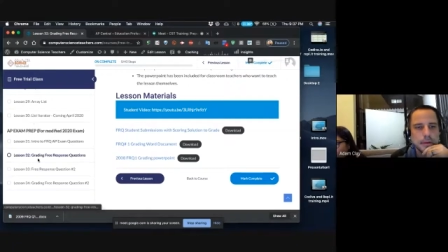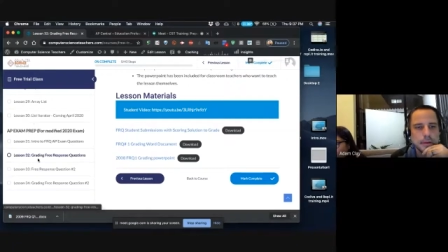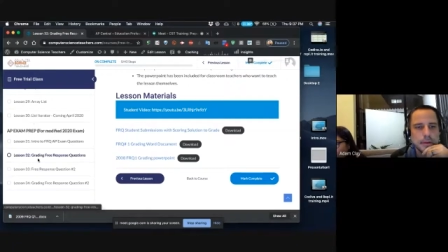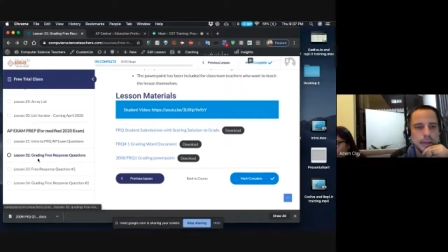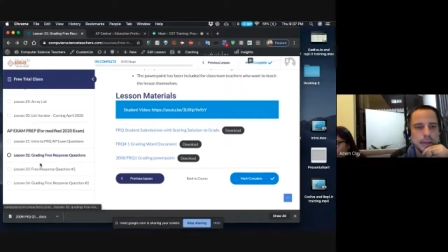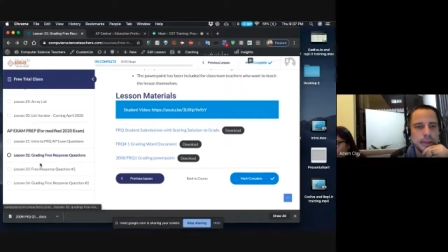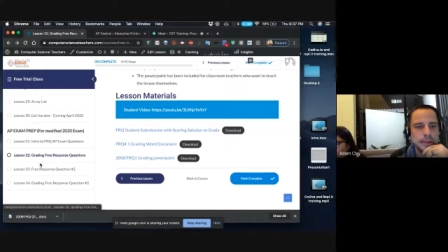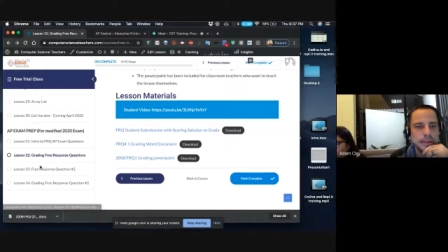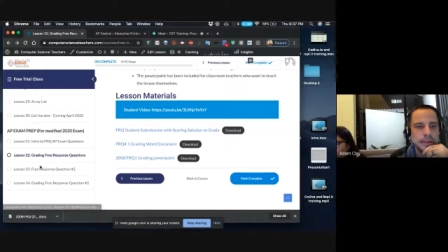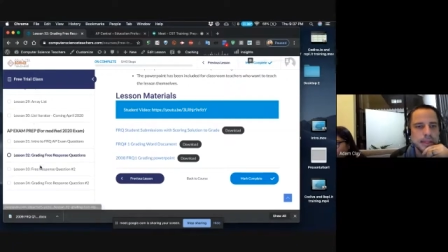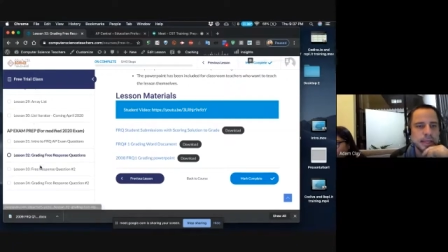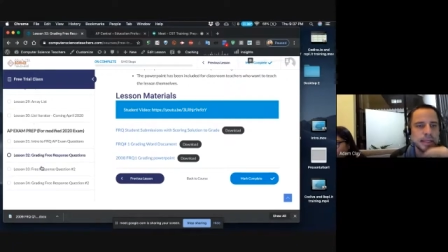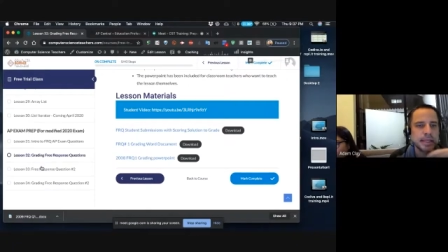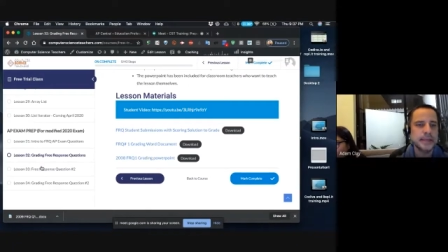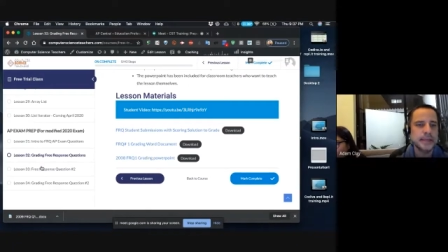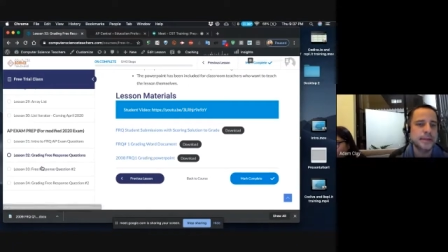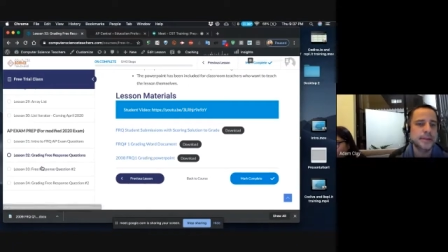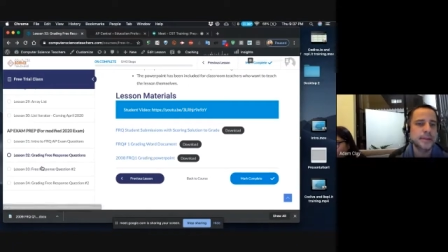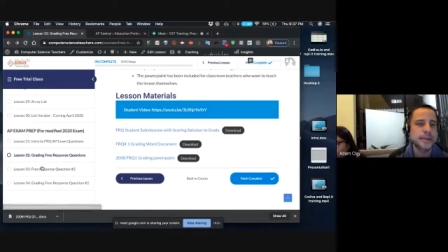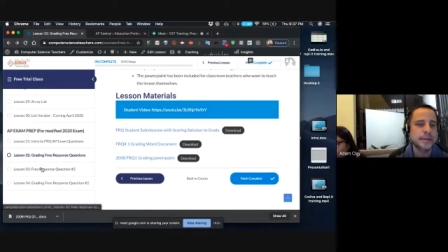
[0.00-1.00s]
And then
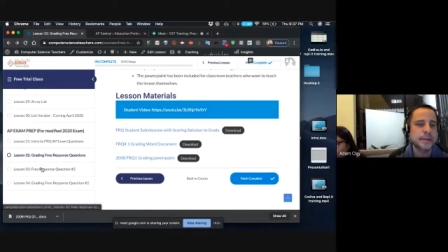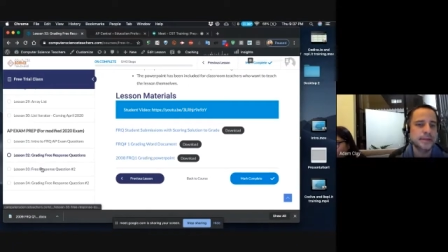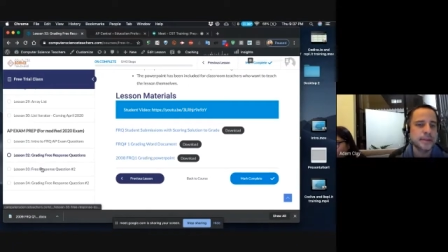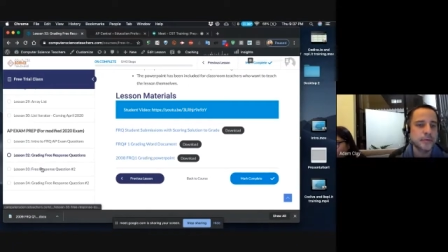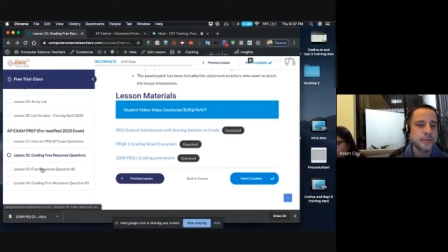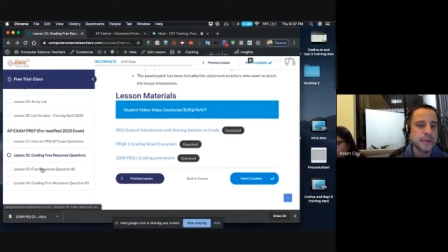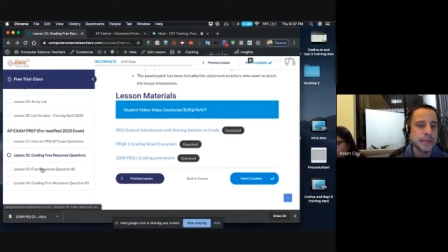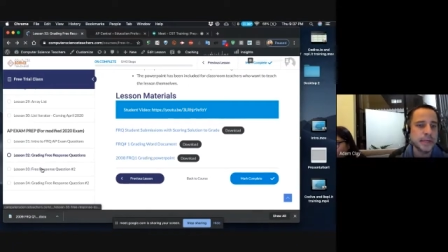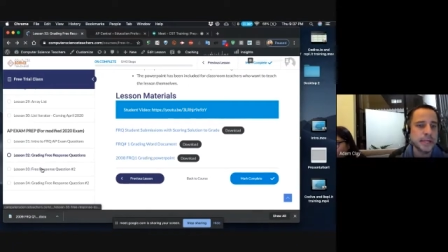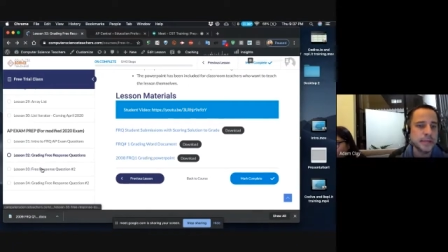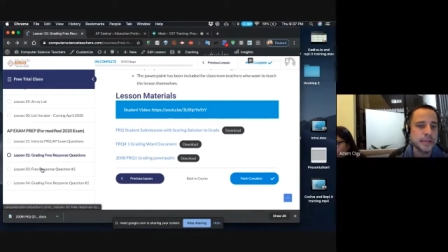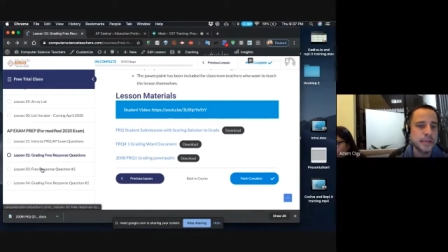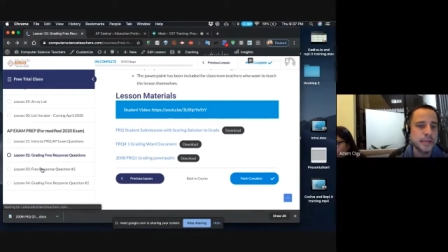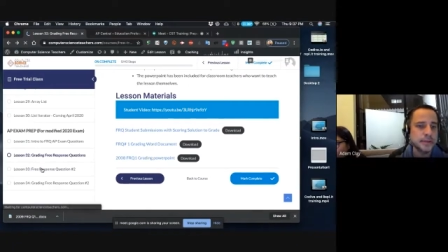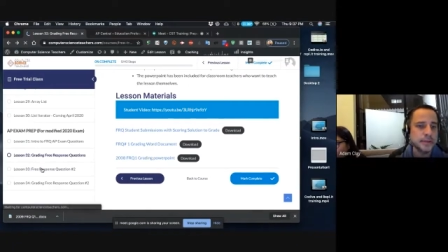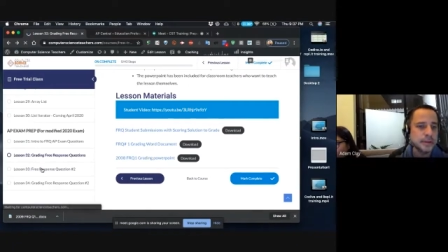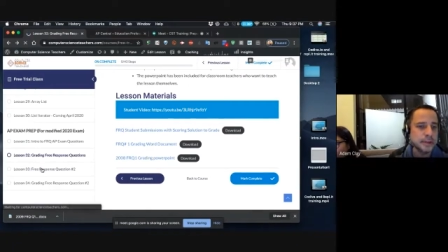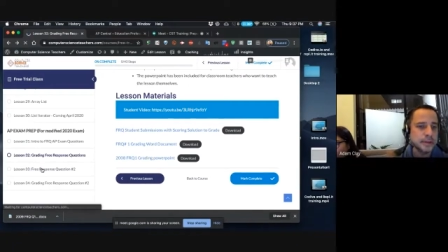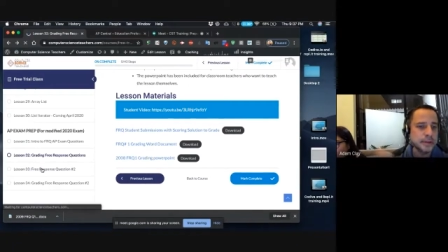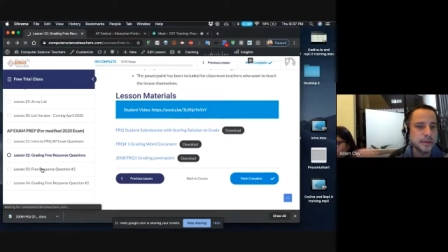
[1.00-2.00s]
again, and then I
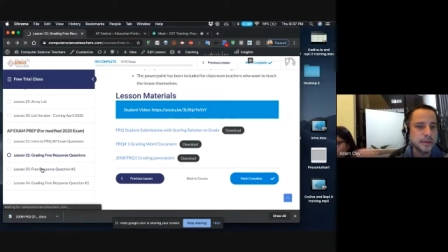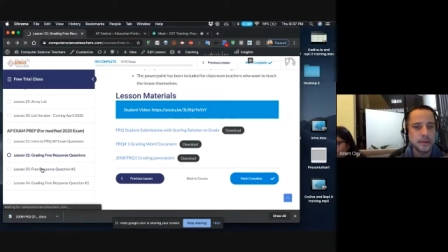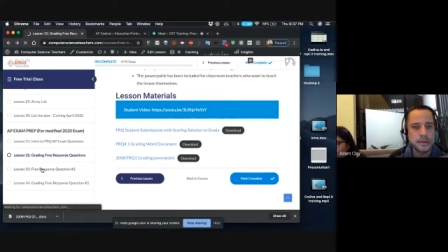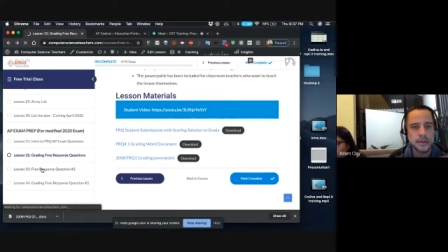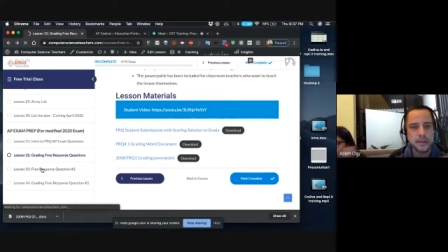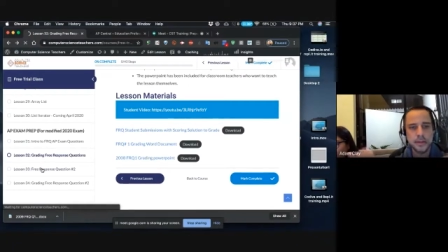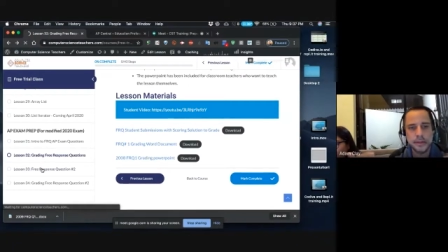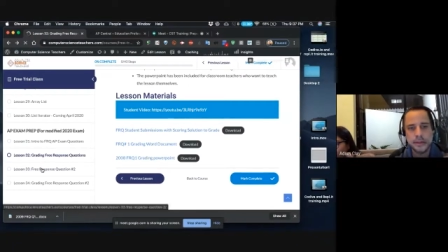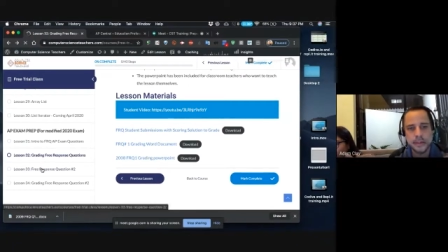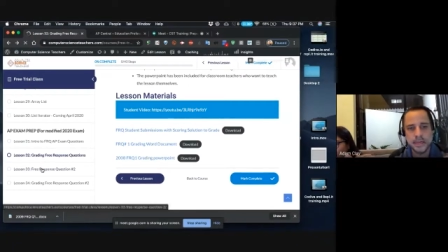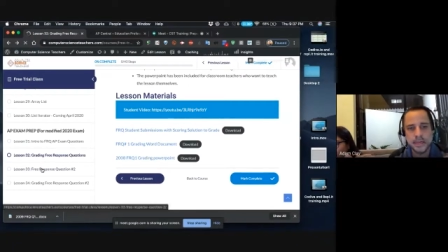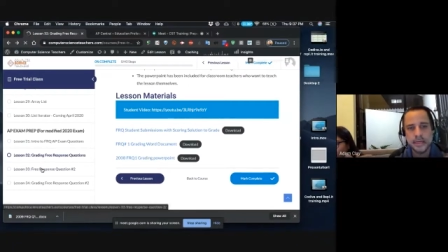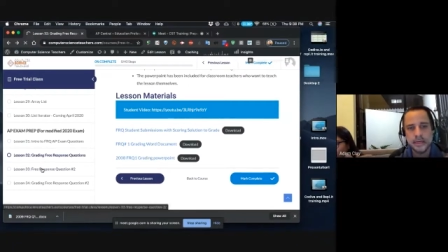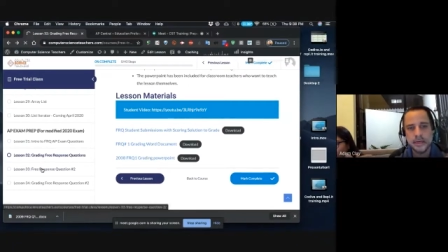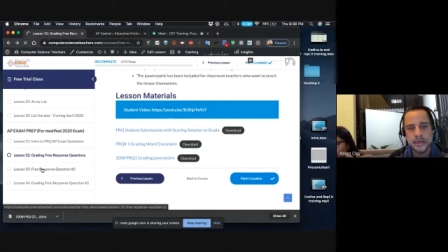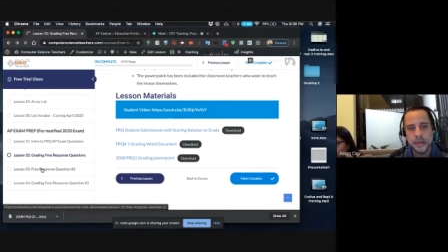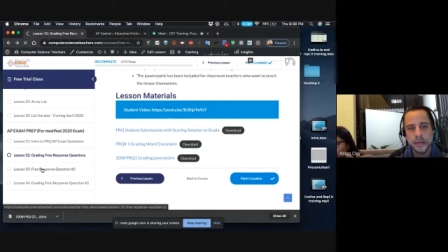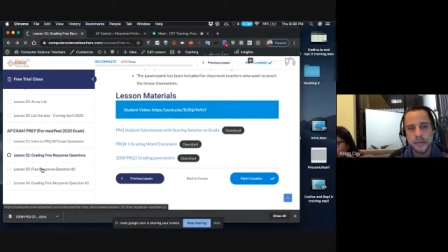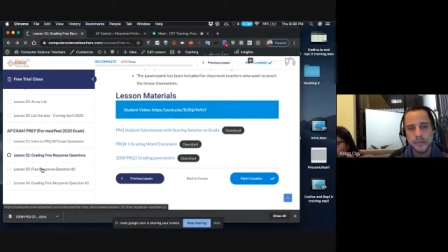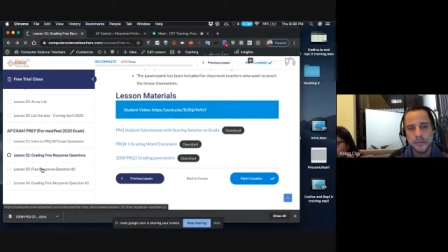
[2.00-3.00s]
did
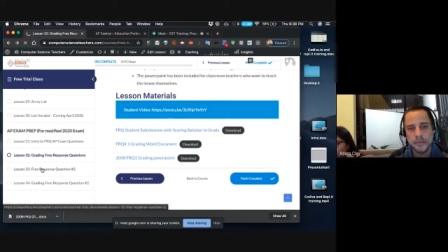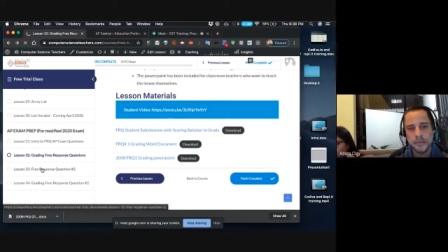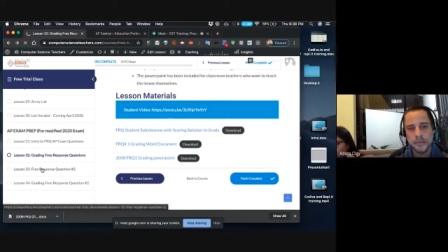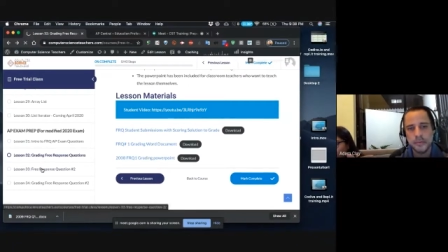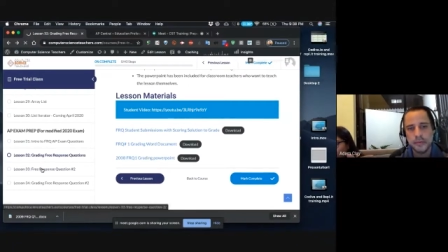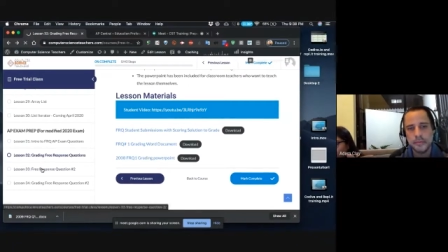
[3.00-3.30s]
another one with them.